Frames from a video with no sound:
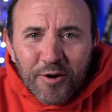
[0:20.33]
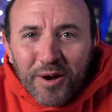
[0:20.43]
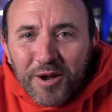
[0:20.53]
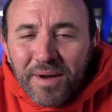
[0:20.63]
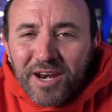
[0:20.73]

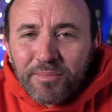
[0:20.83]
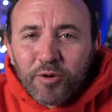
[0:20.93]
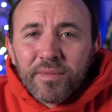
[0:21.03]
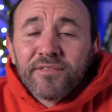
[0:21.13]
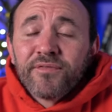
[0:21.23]
Welcome back to
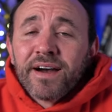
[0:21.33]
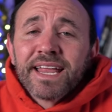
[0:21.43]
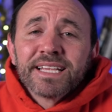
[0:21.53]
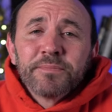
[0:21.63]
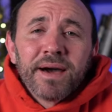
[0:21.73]
Brookman
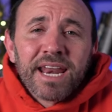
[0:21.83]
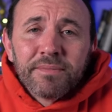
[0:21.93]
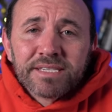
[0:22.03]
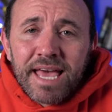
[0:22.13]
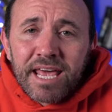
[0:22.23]
Finance. My
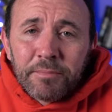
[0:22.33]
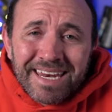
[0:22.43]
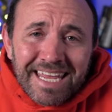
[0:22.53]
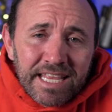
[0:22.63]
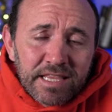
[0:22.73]
name is Adam,
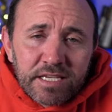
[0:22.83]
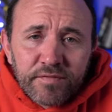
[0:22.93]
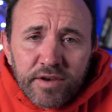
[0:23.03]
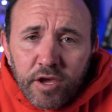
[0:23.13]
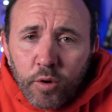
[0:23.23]
and in this
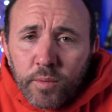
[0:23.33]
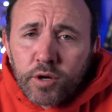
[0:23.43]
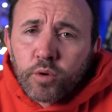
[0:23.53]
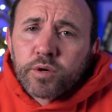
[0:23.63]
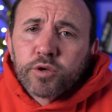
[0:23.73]
video, we
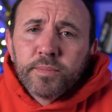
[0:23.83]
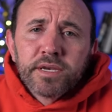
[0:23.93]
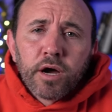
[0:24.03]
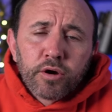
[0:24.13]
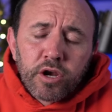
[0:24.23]
are going to be
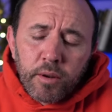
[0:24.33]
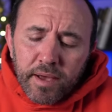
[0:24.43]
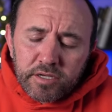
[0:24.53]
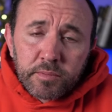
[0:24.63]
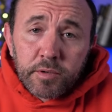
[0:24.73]
talking
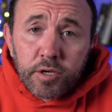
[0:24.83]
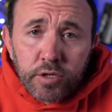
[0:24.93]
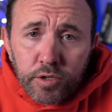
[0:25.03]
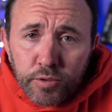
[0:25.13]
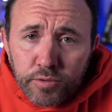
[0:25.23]
about some
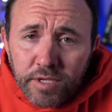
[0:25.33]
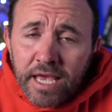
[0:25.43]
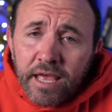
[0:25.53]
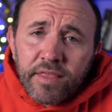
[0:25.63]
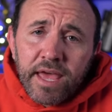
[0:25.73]
good news
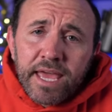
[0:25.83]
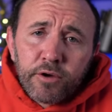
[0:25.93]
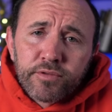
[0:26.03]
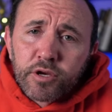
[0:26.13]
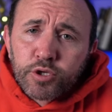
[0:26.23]
that
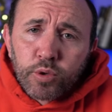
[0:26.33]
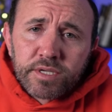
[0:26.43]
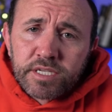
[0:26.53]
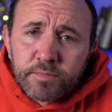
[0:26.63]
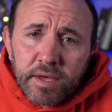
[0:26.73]
Healthier
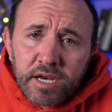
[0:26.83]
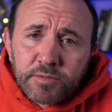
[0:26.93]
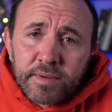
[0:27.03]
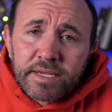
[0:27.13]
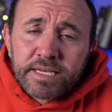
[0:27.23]
Choices
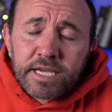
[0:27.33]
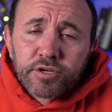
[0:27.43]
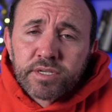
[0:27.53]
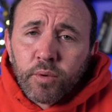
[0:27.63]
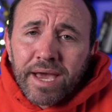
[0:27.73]
Management, ticker
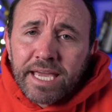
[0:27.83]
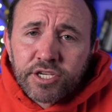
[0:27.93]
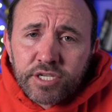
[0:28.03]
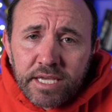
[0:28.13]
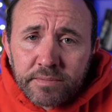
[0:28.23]
symbol
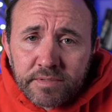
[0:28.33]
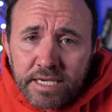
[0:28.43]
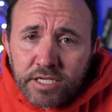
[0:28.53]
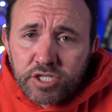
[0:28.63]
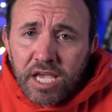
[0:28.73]

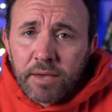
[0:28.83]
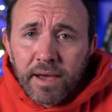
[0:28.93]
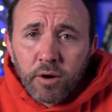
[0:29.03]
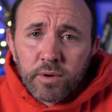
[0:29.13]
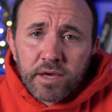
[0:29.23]
HCMC, just came
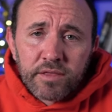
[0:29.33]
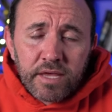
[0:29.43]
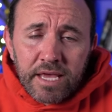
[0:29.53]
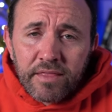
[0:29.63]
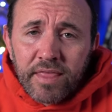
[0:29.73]
out with.
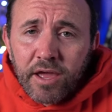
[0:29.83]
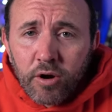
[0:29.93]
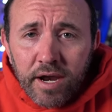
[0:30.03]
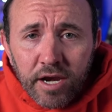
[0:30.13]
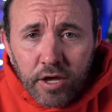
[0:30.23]
They
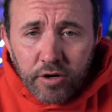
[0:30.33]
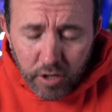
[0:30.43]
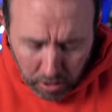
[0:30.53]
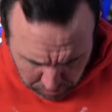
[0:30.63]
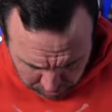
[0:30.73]
are an
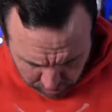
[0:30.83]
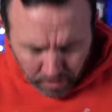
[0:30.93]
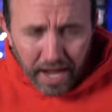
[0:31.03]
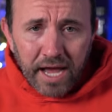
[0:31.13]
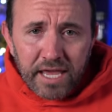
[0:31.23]
underdog, so
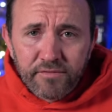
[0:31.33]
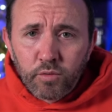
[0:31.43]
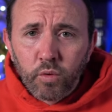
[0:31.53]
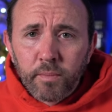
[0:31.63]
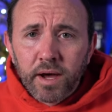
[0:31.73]
I
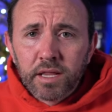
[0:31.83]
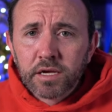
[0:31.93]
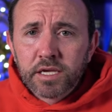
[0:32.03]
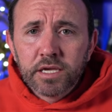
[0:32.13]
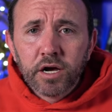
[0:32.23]
even wore my
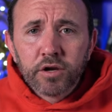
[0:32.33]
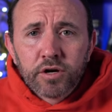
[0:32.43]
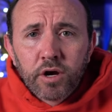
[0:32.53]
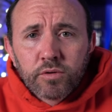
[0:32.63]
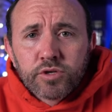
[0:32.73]
lucky
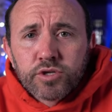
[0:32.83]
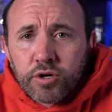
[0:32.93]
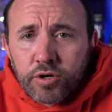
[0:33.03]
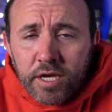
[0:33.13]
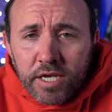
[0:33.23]
underdog
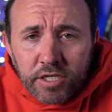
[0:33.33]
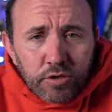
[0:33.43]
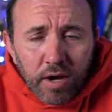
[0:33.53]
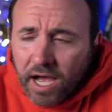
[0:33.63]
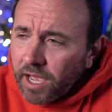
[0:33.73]
shirt,
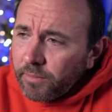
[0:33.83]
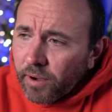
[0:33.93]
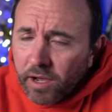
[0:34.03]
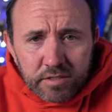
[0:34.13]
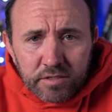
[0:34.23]
so I am
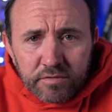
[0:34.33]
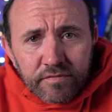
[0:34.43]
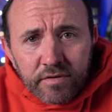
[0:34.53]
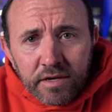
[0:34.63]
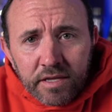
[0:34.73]

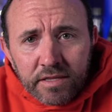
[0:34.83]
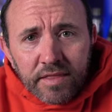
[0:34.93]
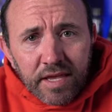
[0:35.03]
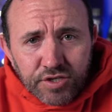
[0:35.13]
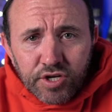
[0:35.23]
positive that
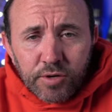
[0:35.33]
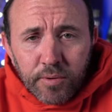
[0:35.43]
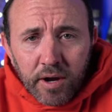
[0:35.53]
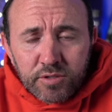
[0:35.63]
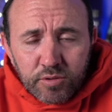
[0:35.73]
that share
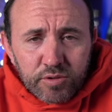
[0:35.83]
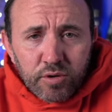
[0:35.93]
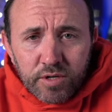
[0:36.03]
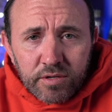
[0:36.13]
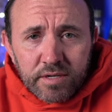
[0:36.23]
price will
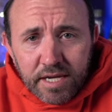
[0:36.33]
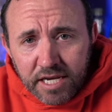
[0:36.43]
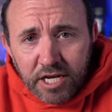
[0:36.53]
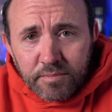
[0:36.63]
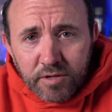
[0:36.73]
start
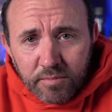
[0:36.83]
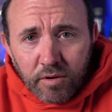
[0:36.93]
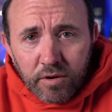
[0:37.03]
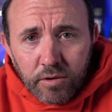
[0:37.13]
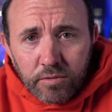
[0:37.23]
ticking up
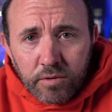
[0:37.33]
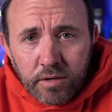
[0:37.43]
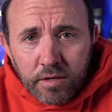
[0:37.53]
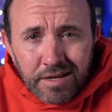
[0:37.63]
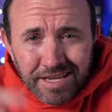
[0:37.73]
tomorrow.
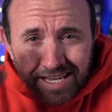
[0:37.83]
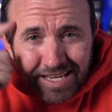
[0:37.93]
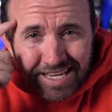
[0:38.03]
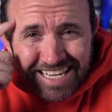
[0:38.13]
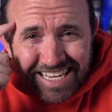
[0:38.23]

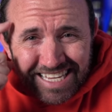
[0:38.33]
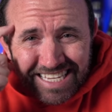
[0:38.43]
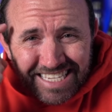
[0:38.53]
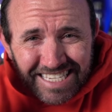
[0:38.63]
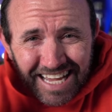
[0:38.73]

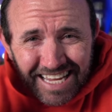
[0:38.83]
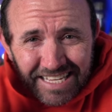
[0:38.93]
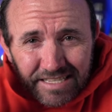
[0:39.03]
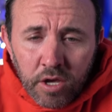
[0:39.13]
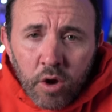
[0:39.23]

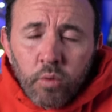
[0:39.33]
Science.